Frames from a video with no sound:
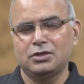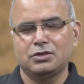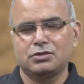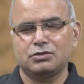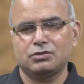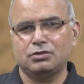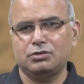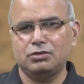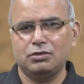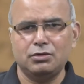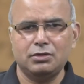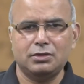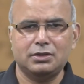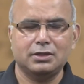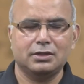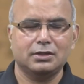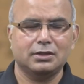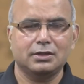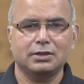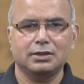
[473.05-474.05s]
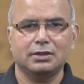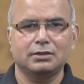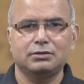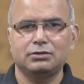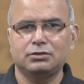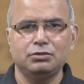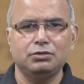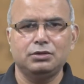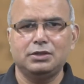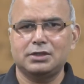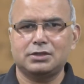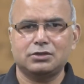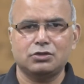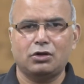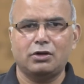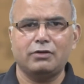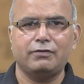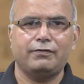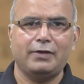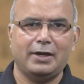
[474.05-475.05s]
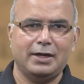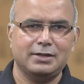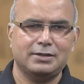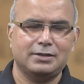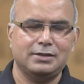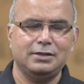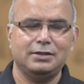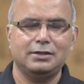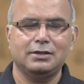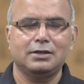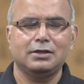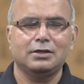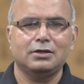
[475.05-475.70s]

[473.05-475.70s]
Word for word: So don't do this sort of fallacy,